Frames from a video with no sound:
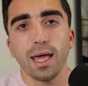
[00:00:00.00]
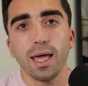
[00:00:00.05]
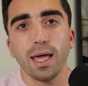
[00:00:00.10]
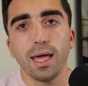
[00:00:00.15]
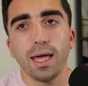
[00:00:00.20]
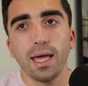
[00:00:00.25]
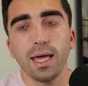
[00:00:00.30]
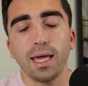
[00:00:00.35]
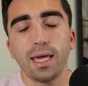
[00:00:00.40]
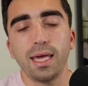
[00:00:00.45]

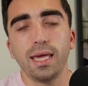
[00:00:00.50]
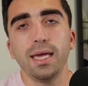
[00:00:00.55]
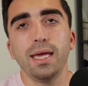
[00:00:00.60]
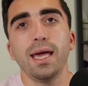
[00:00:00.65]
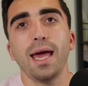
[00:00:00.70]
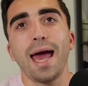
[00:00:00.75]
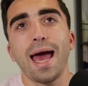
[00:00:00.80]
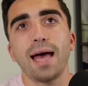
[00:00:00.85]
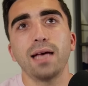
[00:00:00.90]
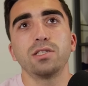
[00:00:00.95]
He
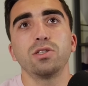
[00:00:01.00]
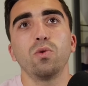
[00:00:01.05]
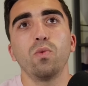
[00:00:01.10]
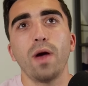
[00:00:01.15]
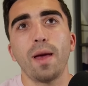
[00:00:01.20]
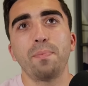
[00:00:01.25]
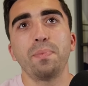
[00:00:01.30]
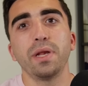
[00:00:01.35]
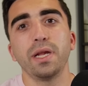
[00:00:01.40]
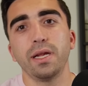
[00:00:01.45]
has a
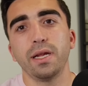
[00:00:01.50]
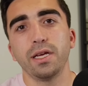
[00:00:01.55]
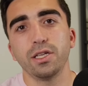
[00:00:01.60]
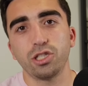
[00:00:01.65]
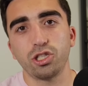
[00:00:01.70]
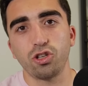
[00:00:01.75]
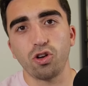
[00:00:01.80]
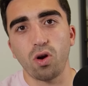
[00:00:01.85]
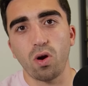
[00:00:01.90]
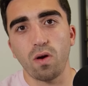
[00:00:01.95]
weapon in his
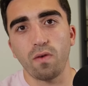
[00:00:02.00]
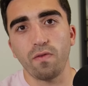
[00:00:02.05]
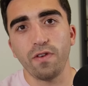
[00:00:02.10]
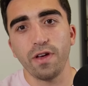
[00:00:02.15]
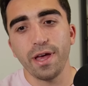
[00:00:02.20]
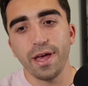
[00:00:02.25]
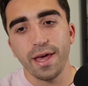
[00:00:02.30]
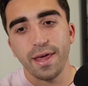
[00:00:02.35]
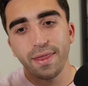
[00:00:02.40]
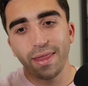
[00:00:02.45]
serve
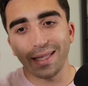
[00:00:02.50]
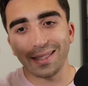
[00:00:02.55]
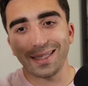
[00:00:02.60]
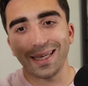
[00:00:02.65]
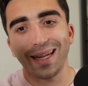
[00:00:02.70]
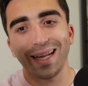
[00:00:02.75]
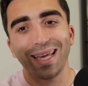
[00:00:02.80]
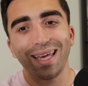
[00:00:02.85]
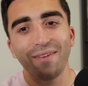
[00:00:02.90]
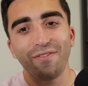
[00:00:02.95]
that's going
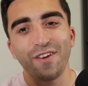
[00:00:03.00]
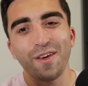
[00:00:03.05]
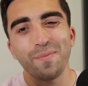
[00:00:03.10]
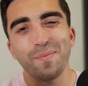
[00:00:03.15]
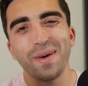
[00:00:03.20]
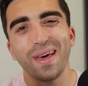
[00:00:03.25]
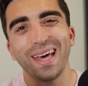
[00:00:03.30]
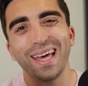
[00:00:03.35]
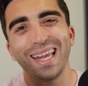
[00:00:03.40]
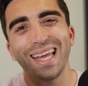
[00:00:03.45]
to give him
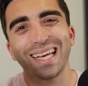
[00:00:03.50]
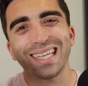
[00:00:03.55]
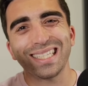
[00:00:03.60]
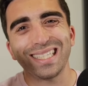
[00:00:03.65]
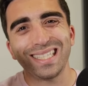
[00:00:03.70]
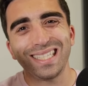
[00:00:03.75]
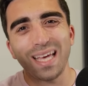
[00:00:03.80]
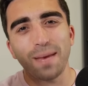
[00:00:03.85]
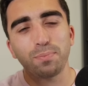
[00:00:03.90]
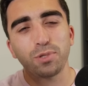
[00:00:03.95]
an
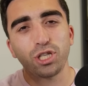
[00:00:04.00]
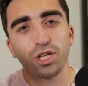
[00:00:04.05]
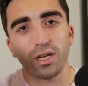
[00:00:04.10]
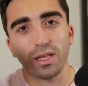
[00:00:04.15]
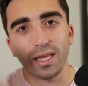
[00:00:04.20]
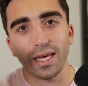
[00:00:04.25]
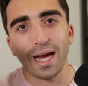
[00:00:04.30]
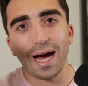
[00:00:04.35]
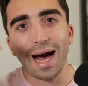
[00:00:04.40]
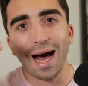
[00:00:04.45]

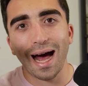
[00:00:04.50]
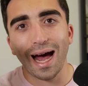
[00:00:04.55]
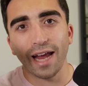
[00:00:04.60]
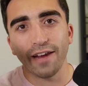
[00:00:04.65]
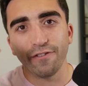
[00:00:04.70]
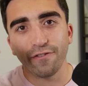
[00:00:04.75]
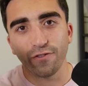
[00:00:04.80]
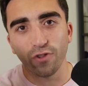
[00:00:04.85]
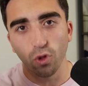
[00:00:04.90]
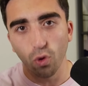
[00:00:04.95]
exceptionally high
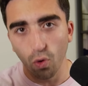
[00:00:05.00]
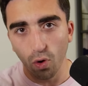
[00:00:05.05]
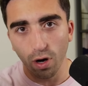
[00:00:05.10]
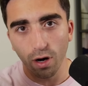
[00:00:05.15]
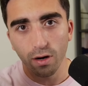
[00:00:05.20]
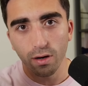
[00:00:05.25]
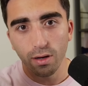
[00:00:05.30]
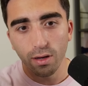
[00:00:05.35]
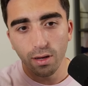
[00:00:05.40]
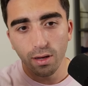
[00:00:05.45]
floor.
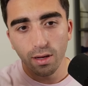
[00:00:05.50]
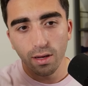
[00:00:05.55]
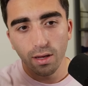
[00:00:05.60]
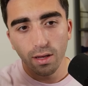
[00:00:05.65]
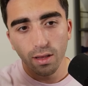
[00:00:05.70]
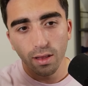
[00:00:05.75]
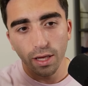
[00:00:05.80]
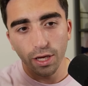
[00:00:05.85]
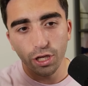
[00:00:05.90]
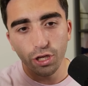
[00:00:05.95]

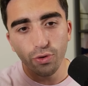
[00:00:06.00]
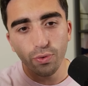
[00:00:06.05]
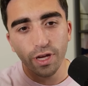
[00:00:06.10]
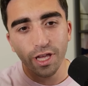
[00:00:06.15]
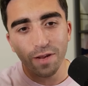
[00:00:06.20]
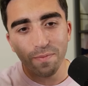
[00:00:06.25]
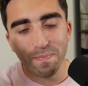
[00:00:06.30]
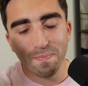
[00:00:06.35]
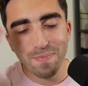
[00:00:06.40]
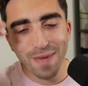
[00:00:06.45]
Like, you
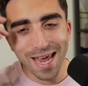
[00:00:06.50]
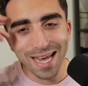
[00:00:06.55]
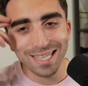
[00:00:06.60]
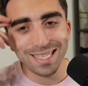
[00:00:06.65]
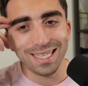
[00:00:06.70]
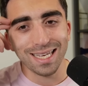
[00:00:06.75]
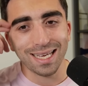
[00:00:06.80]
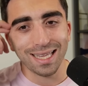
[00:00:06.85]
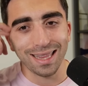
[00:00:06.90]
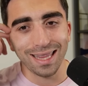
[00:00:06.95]
can
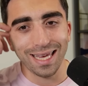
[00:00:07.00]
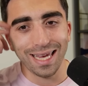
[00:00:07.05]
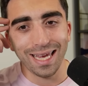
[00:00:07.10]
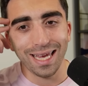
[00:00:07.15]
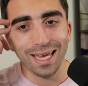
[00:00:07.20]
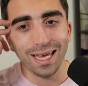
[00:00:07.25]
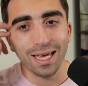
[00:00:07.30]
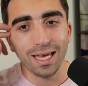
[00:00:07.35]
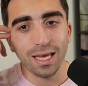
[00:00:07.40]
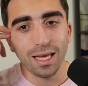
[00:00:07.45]

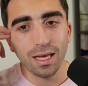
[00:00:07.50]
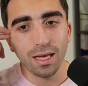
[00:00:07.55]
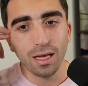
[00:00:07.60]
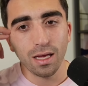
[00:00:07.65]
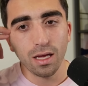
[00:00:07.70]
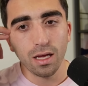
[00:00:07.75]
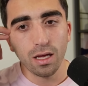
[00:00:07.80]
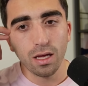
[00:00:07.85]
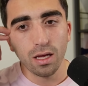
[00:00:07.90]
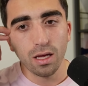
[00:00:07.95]
basically
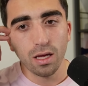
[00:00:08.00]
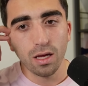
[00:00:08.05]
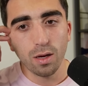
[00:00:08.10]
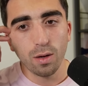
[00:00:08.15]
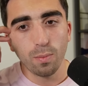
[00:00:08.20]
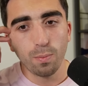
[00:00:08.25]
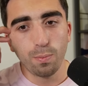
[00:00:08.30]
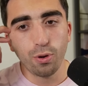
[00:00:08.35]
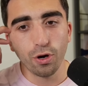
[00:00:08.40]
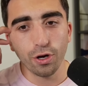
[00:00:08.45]

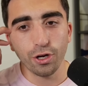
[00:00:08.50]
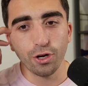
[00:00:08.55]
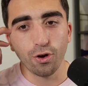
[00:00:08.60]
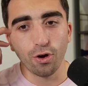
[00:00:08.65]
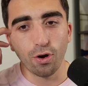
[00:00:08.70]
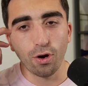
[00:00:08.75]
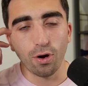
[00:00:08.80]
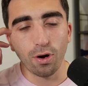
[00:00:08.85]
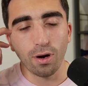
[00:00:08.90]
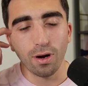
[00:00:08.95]
put
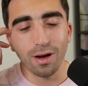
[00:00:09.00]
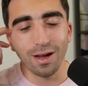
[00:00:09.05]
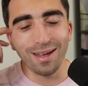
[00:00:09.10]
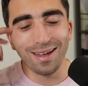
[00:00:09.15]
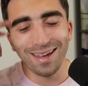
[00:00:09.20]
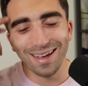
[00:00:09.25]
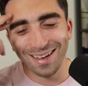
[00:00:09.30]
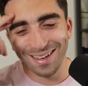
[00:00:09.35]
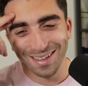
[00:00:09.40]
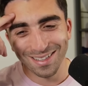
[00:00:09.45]
your...
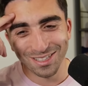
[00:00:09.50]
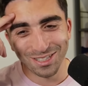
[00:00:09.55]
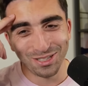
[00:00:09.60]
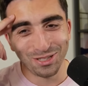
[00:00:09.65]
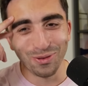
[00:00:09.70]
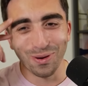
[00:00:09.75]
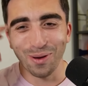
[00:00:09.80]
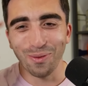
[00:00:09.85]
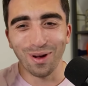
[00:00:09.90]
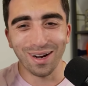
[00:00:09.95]
do
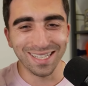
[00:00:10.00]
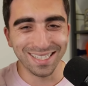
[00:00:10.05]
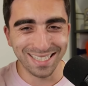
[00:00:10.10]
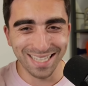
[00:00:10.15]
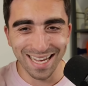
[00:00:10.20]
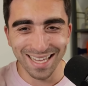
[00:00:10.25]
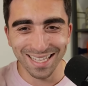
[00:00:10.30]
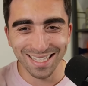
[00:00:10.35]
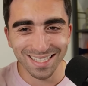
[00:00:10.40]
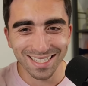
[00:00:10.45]
I want to
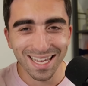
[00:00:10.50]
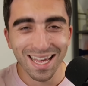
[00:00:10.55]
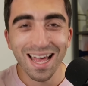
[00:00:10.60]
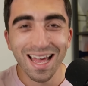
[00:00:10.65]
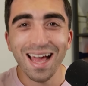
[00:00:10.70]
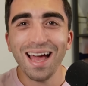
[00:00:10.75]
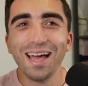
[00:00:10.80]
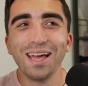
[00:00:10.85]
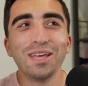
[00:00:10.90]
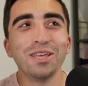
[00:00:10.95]
say this?
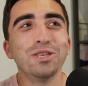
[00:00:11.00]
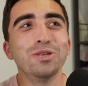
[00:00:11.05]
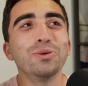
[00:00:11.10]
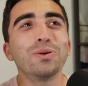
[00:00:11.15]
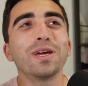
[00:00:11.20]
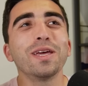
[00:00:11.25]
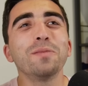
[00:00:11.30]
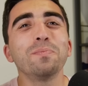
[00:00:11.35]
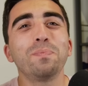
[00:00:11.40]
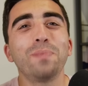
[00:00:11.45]
You
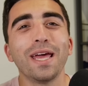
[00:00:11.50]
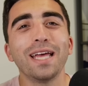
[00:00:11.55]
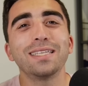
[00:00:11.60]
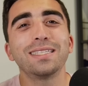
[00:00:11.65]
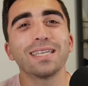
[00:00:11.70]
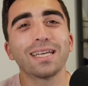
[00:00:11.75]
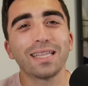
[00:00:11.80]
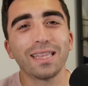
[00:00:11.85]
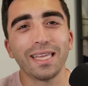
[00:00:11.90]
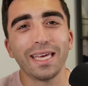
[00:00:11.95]
can
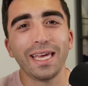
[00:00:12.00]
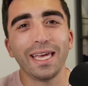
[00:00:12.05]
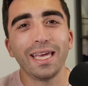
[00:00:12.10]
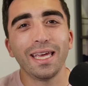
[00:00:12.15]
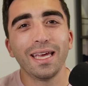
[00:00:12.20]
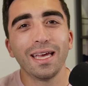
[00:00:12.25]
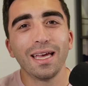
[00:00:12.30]
basically